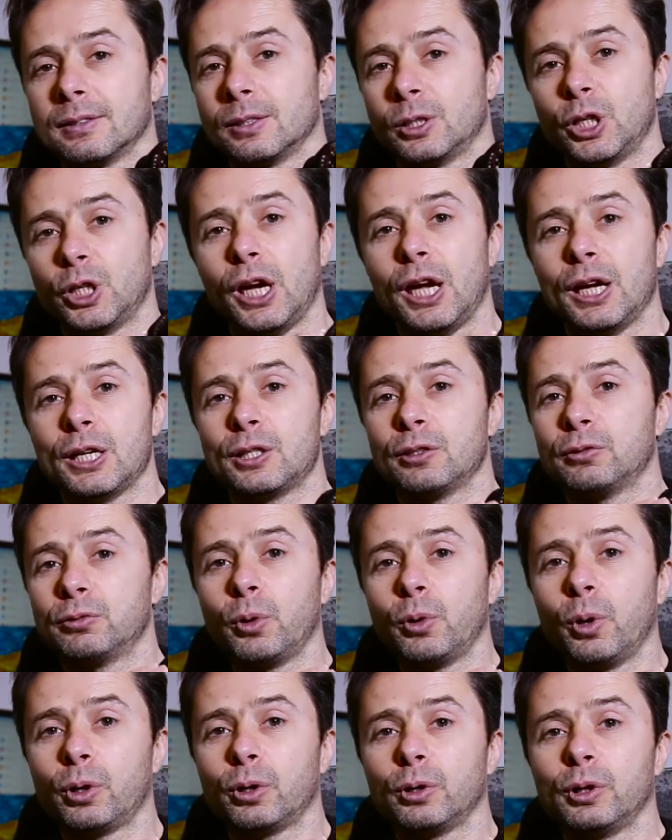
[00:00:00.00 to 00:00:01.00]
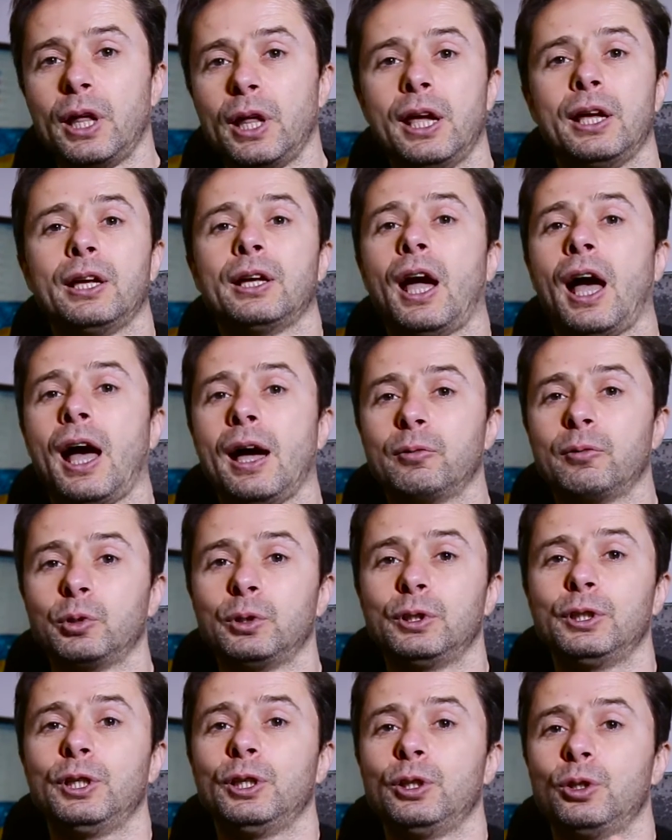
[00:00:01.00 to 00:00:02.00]
change the focal length, I
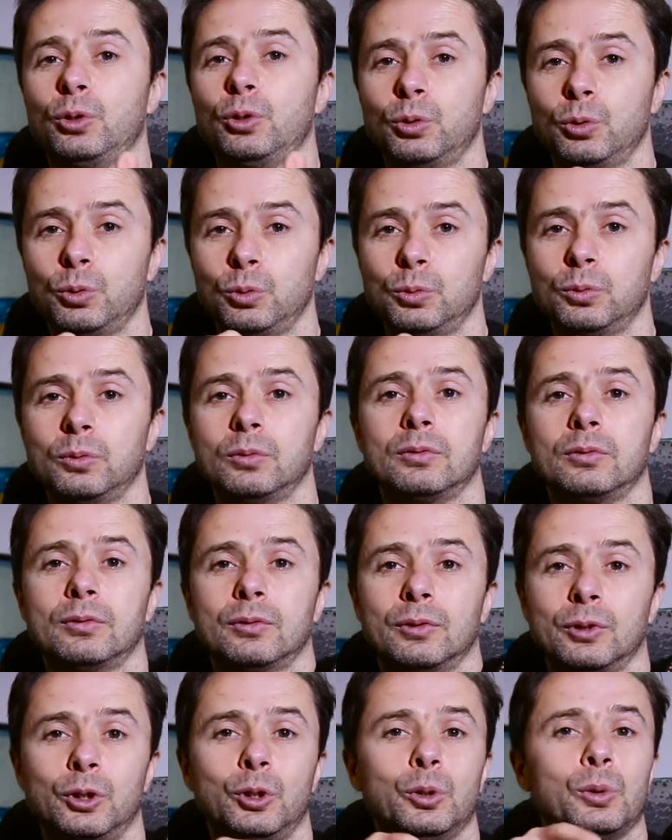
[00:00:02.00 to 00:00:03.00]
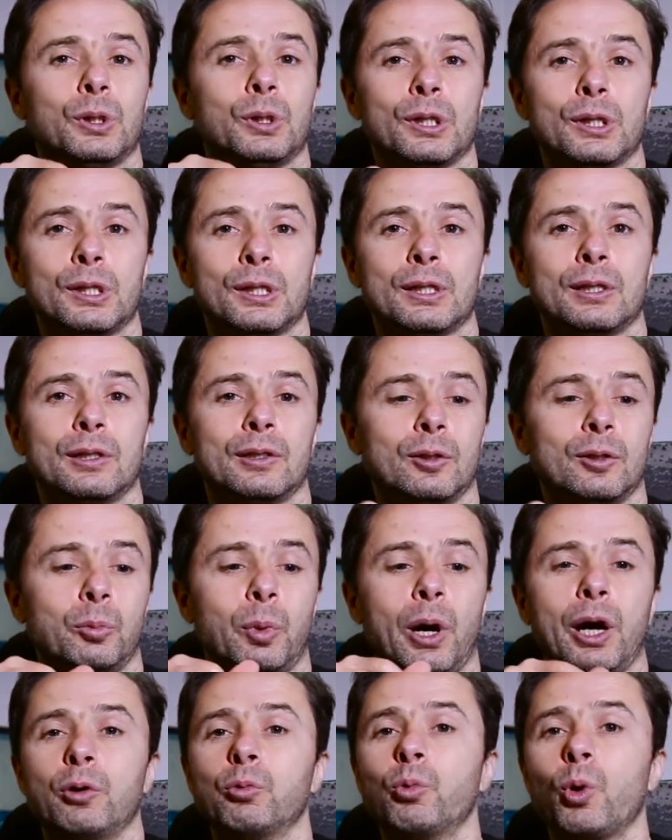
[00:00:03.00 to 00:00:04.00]
would need to do this
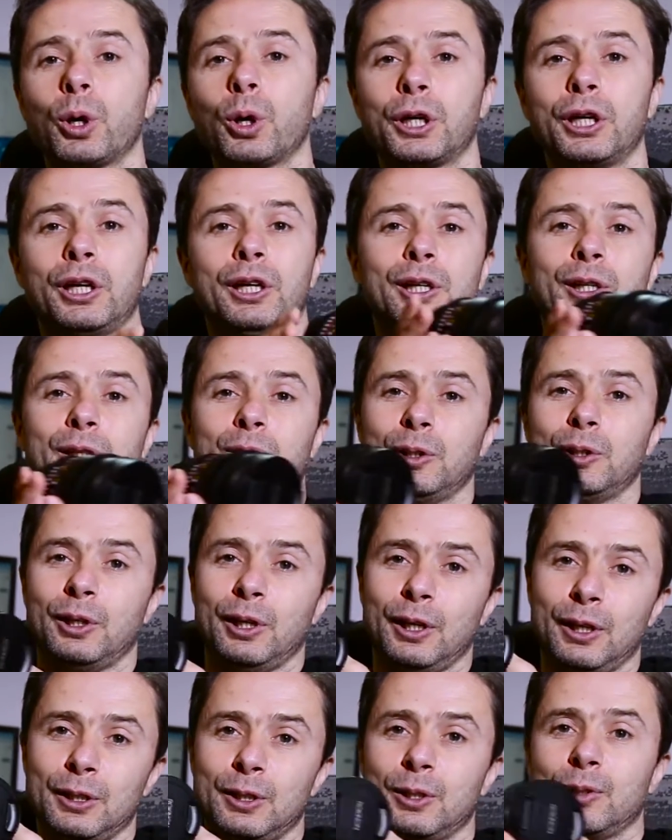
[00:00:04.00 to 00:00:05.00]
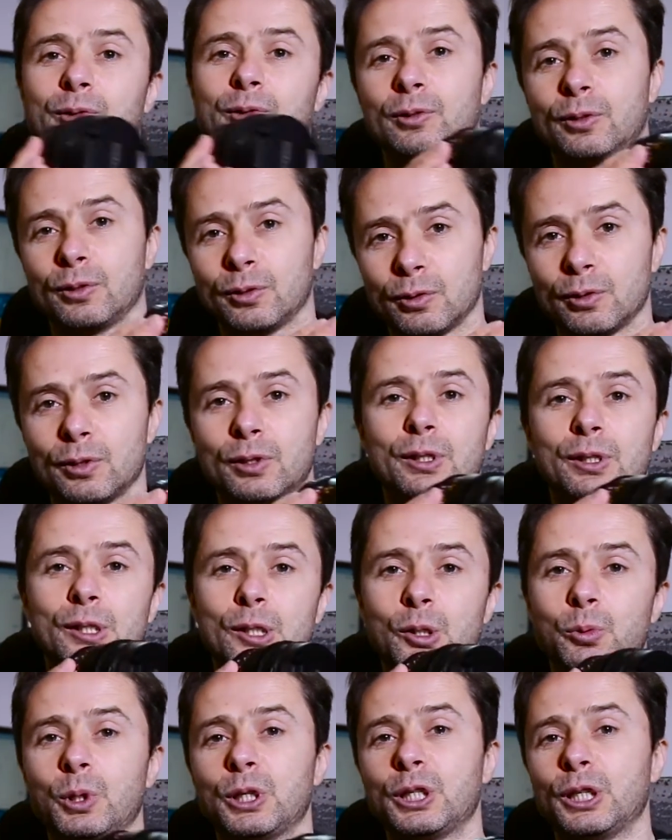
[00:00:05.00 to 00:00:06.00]
by walking and
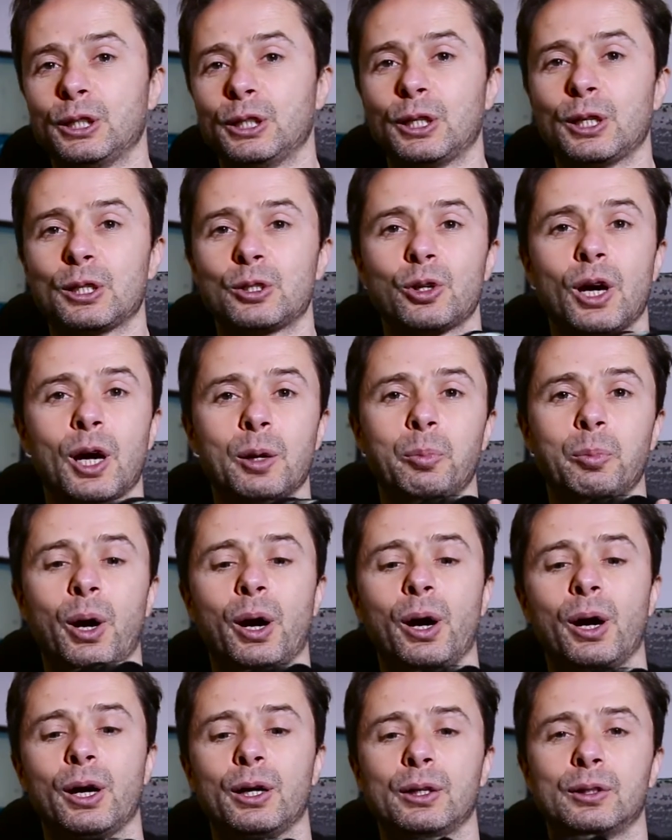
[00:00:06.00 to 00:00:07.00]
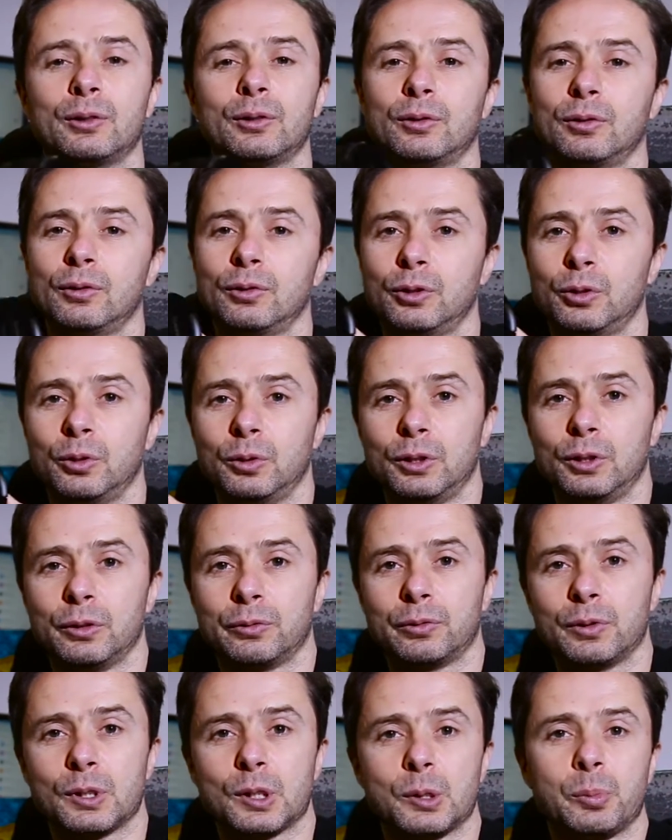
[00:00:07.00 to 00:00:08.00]
switching the tripod to a
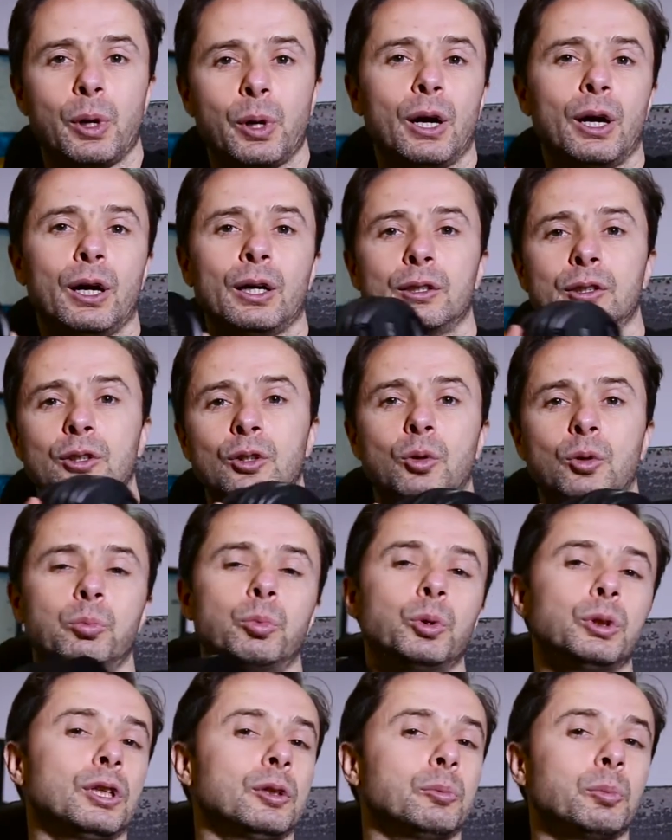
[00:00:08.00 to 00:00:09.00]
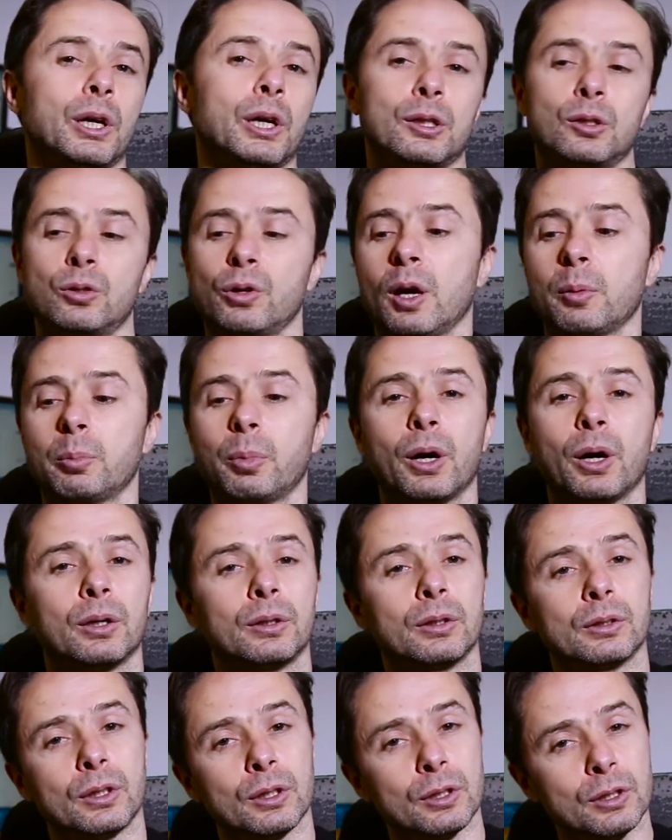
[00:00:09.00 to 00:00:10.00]
different spot, putting my
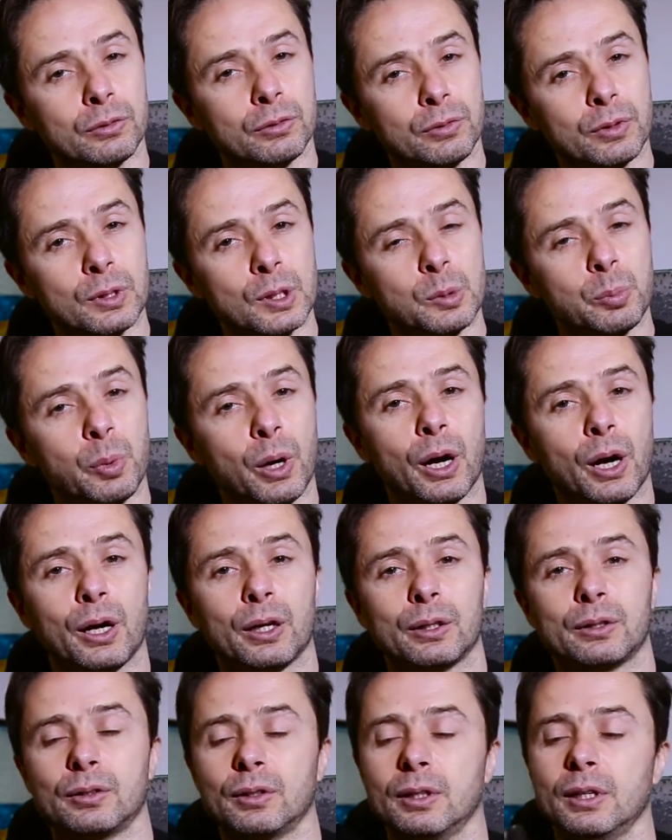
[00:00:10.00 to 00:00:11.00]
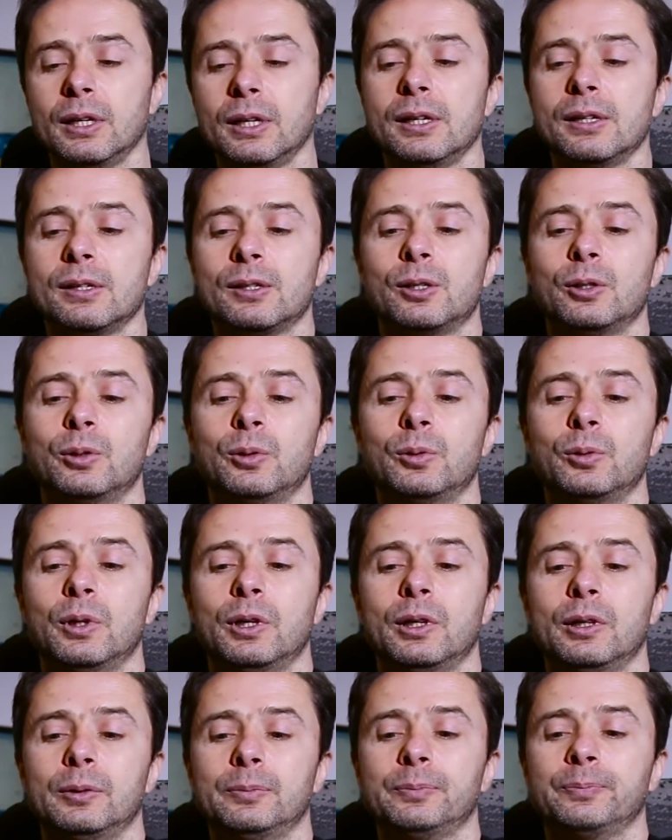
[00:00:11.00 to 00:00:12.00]
tripod at a different spot.
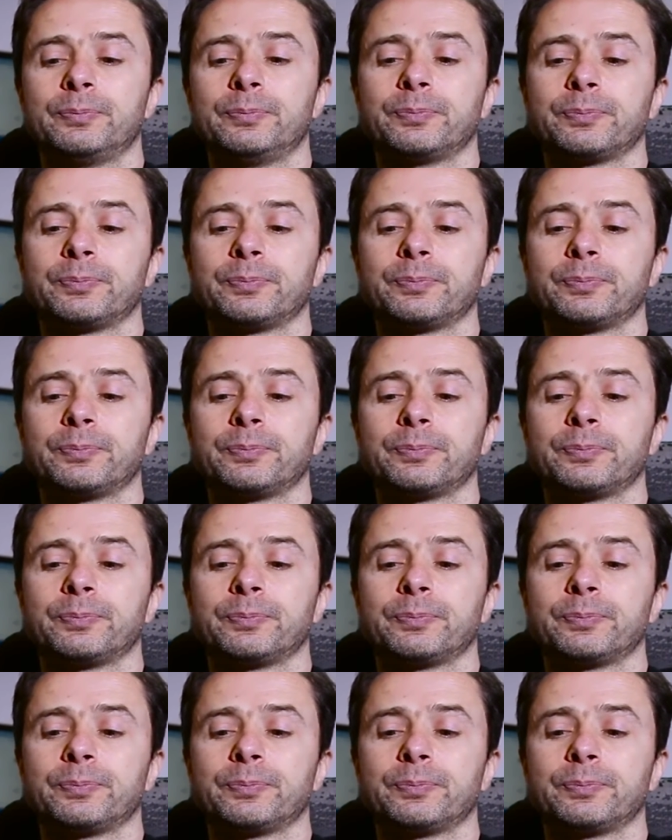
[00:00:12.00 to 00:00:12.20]
So,